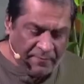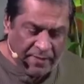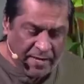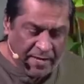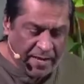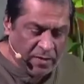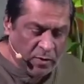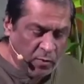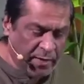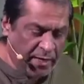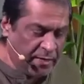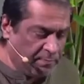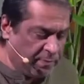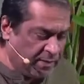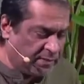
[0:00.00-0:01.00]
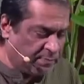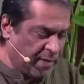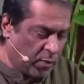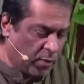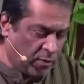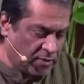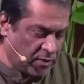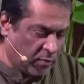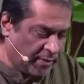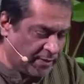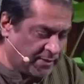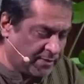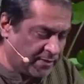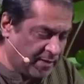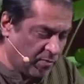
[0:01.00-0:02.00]
Ken, go ahead, please make all the
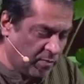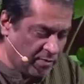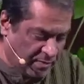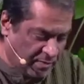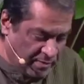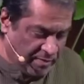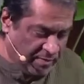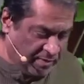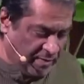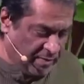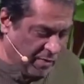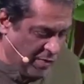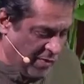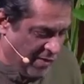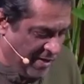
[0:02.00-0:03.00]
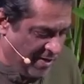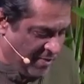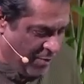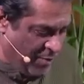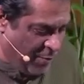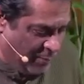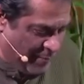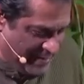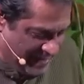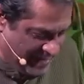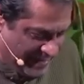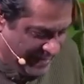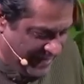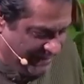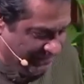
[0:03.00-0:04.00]
noise. Open it
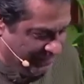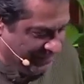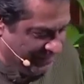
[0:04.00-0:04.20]
up.